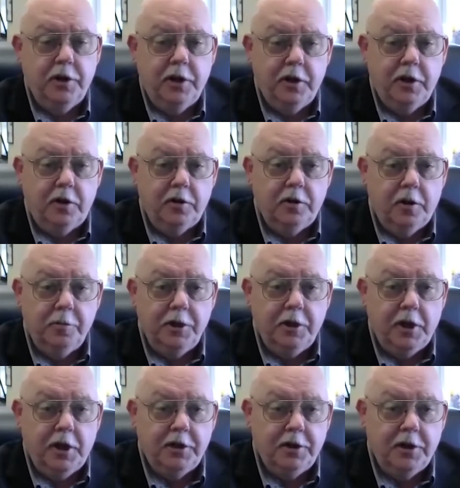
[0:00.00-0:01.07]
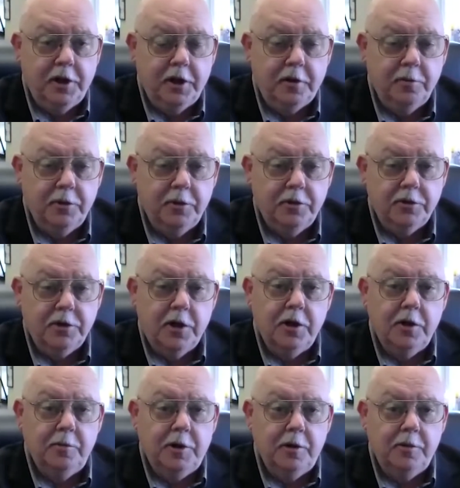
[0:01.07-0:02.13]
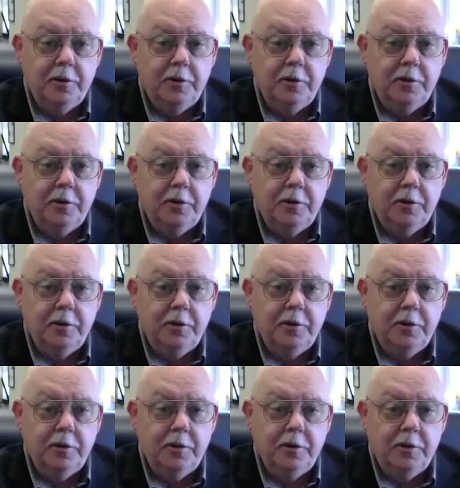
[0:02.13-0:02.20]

I'll be glad to take them at this time, Tim.